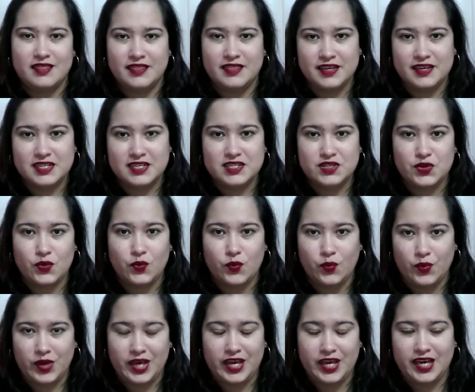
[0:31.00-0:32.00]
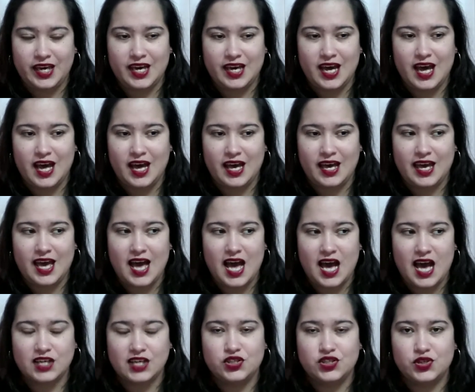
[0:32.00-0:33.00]
This week I
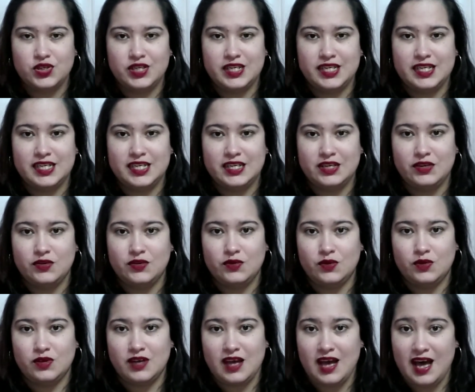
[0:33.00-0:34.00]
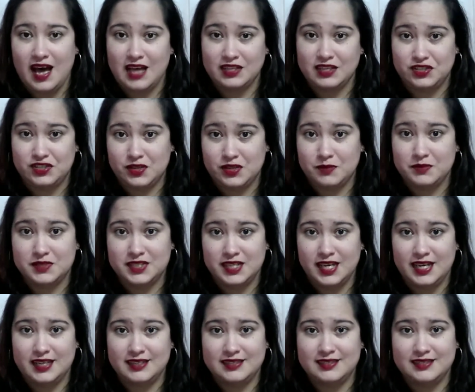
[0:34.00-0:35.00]
actually had some
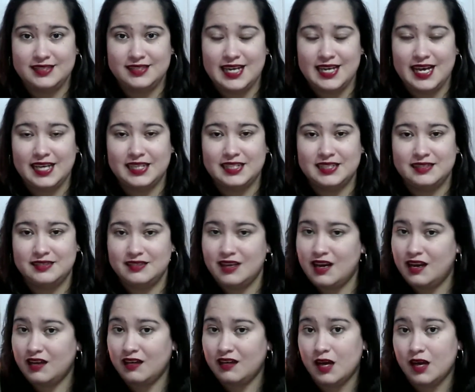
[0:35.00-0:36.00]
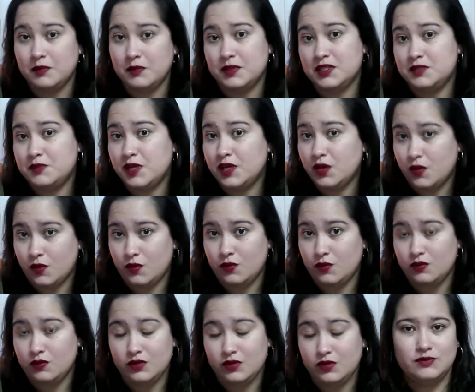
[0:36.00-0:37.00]
days that I did not accomplish my
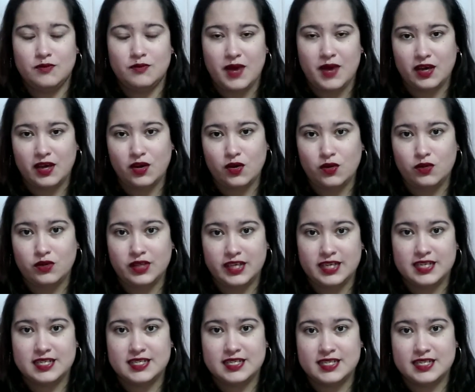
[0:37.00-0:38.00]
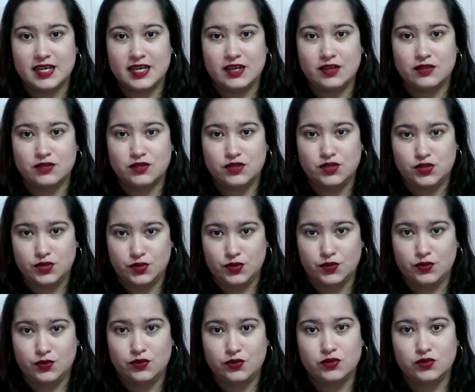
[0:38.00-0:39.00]
goal. My goal is
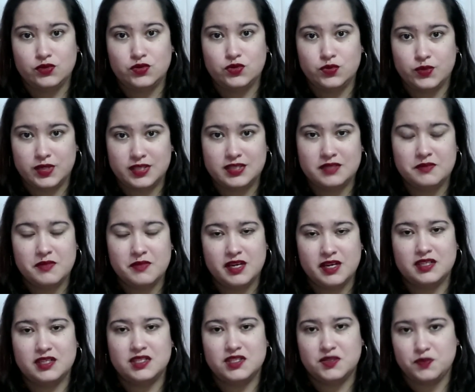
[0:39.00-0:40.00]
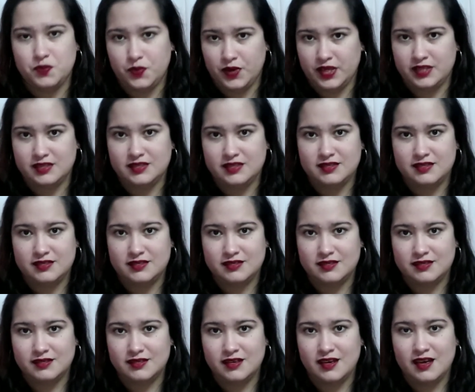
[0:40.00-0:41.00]
two 20 minute sprints
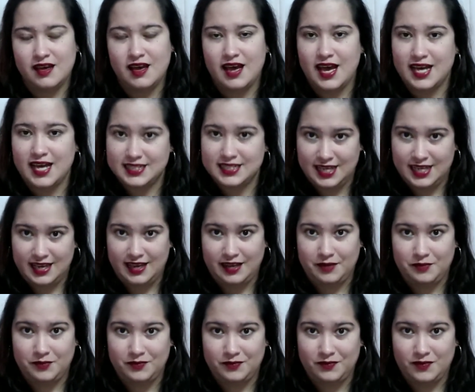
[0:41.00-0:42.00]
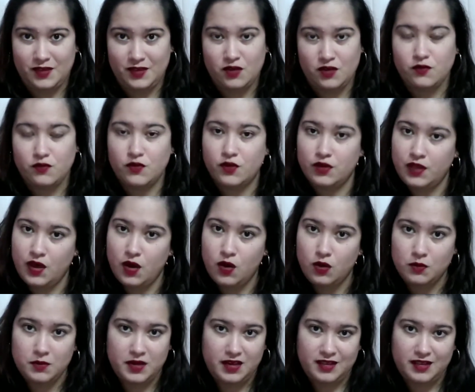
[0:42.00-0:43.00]
a day for the whole
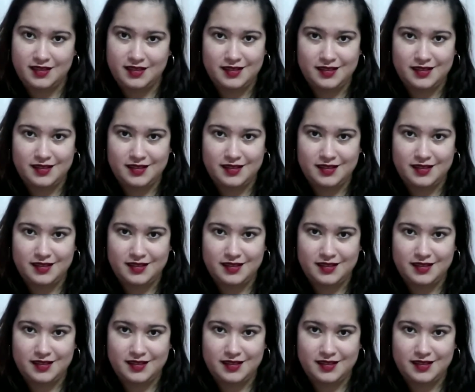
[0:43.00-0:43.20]
month.